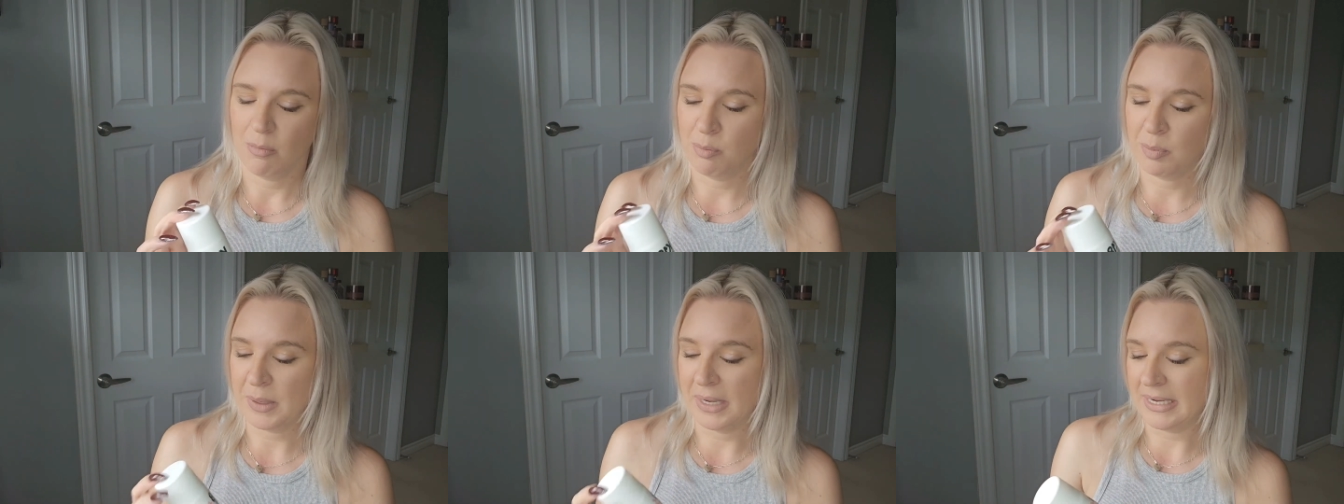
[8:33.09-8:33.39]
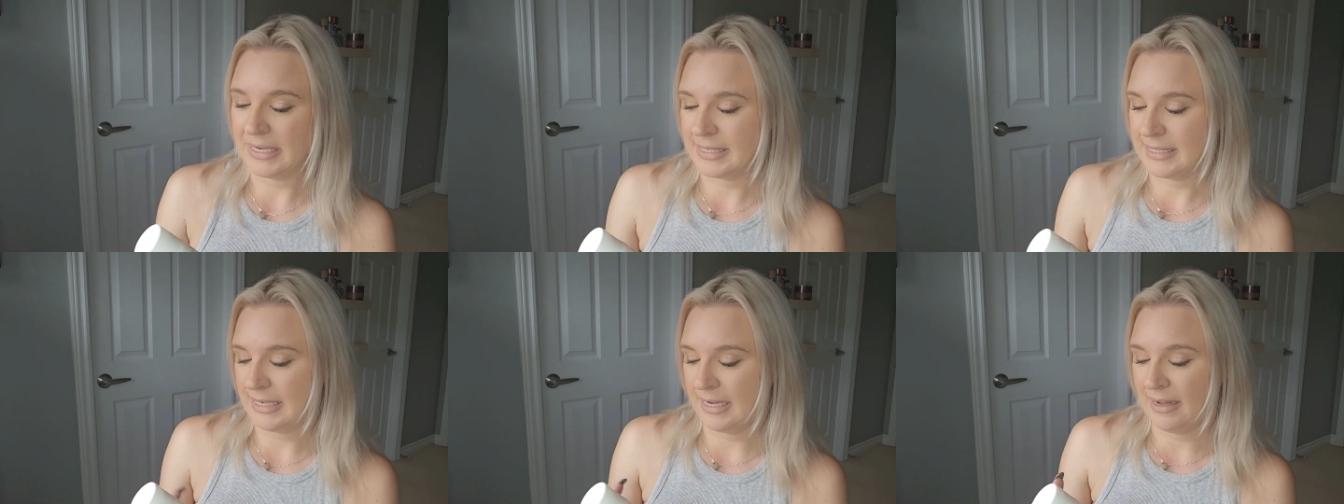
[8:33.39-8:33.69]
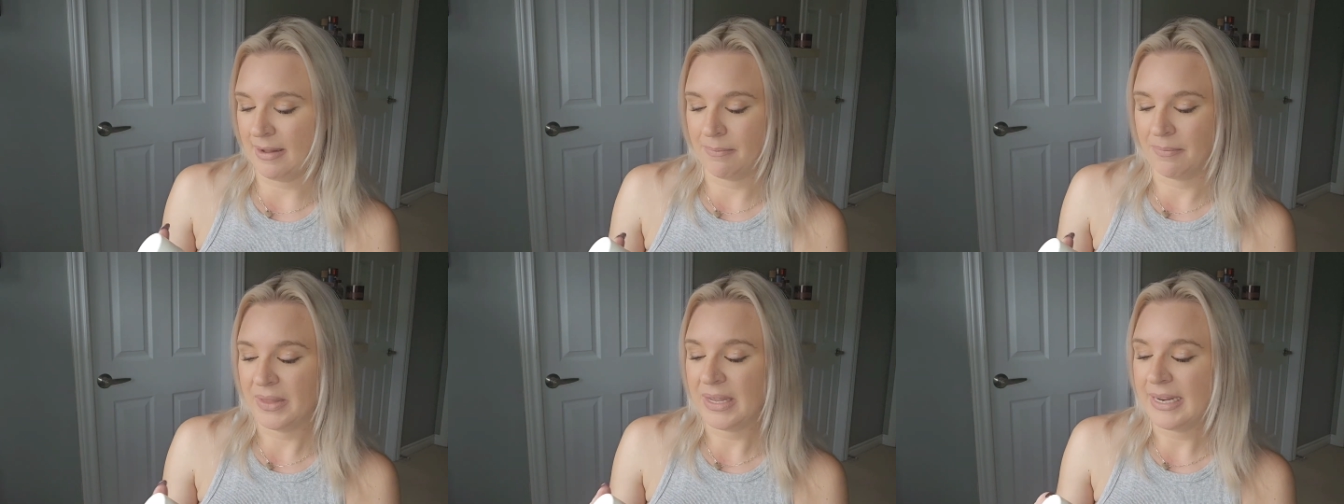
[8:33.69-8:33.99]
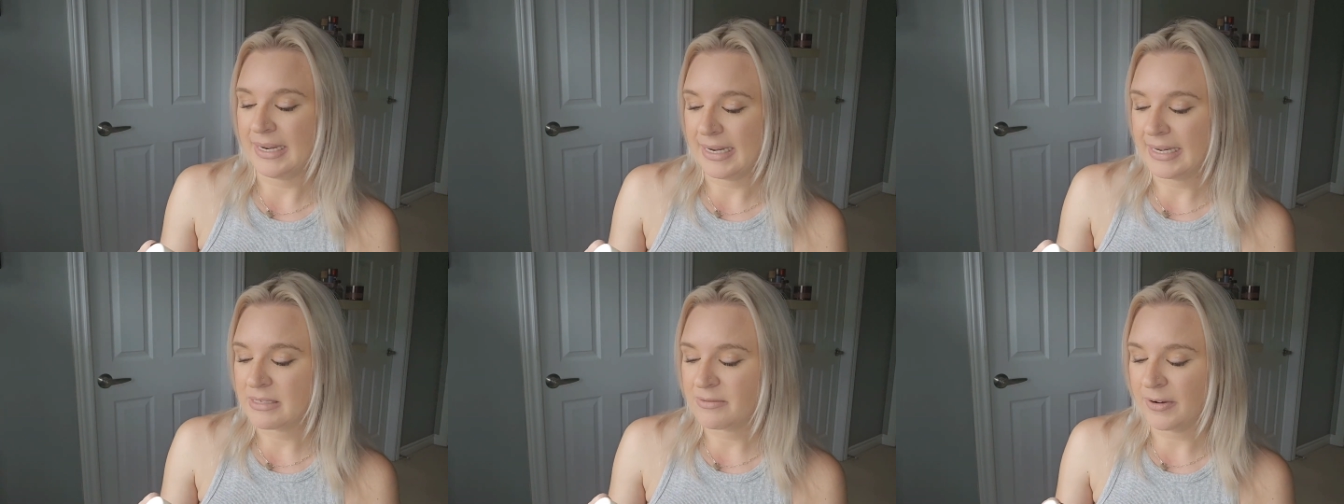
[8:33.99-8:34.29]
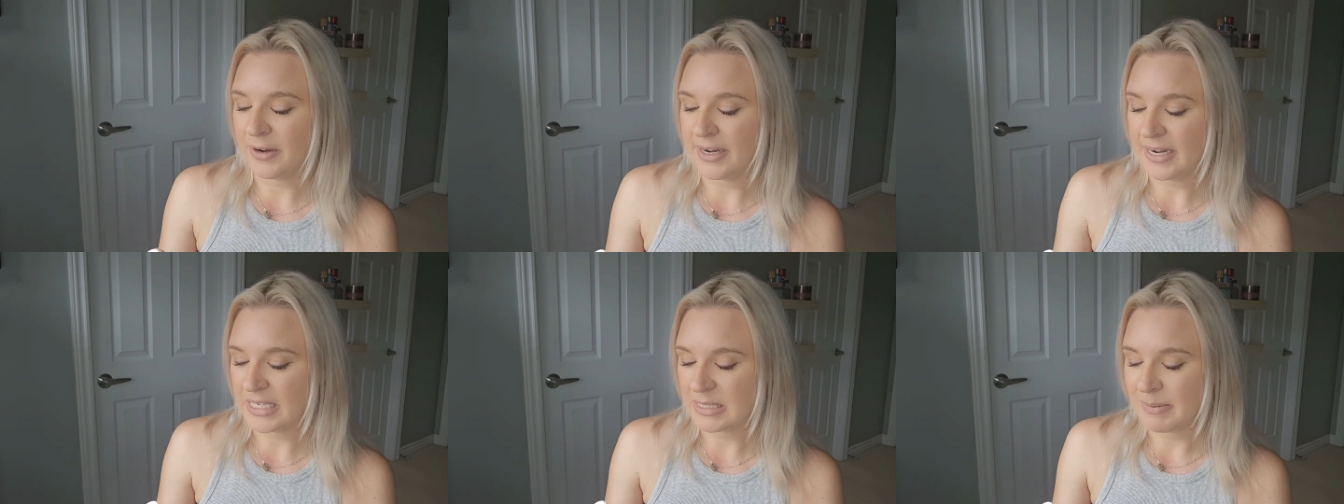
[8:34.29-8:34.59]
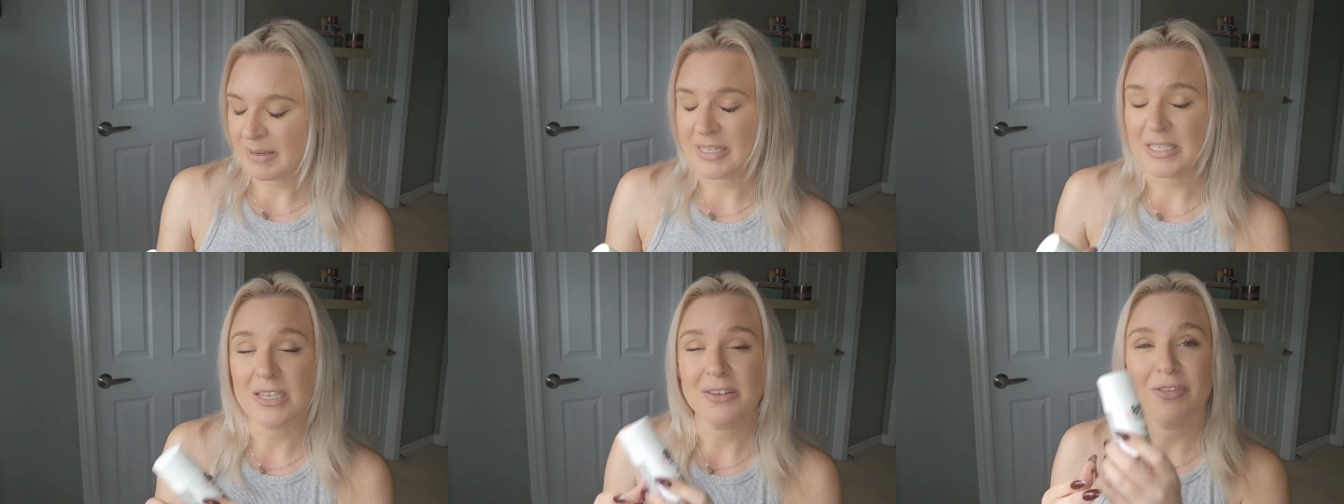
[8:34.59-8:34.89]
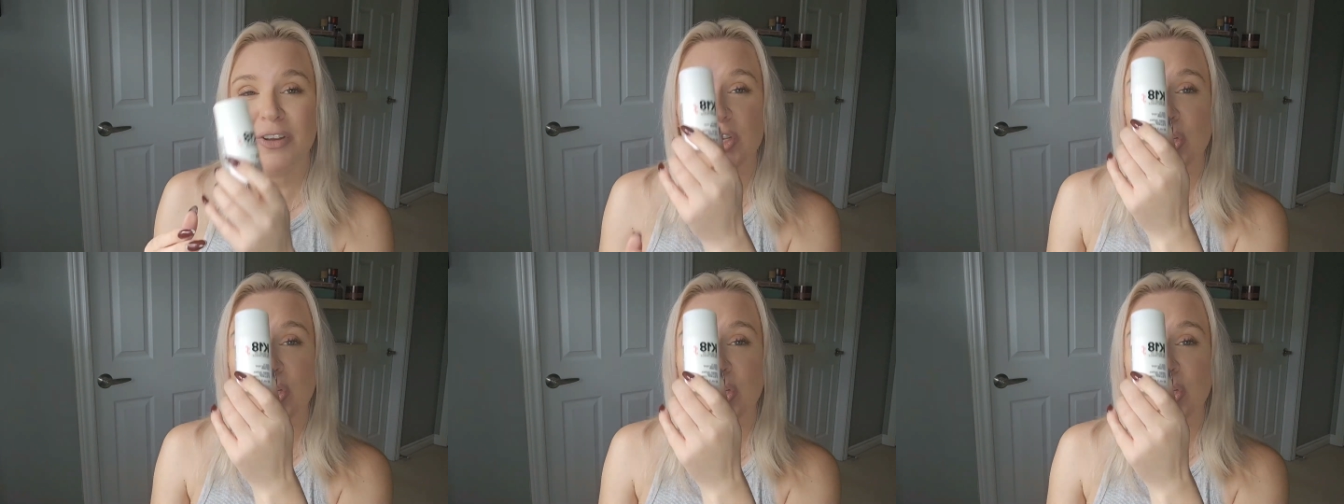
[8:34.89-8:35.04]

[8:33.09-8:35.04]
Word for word: But um, it is very expensive.